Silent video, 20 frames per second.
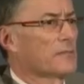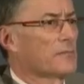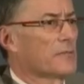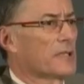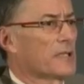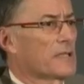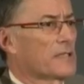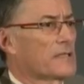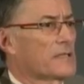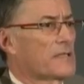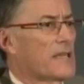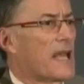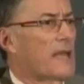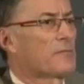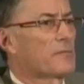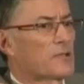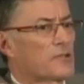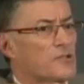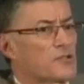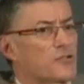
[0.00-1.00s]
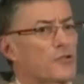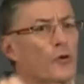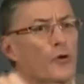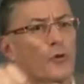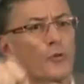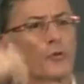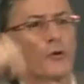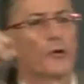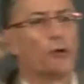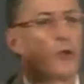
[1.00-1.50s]
because the ambulance
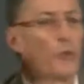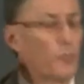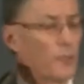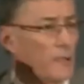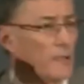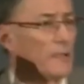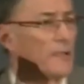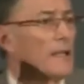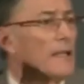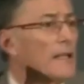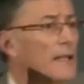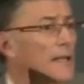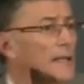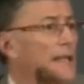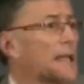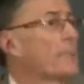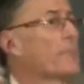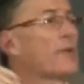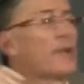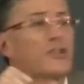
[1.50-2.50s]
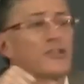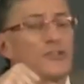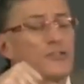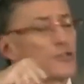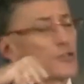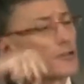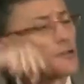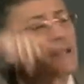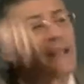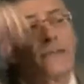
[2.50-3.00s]
door wouldn't open. That patient
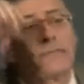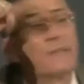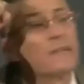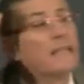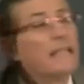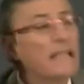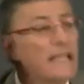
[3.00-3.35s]
should have never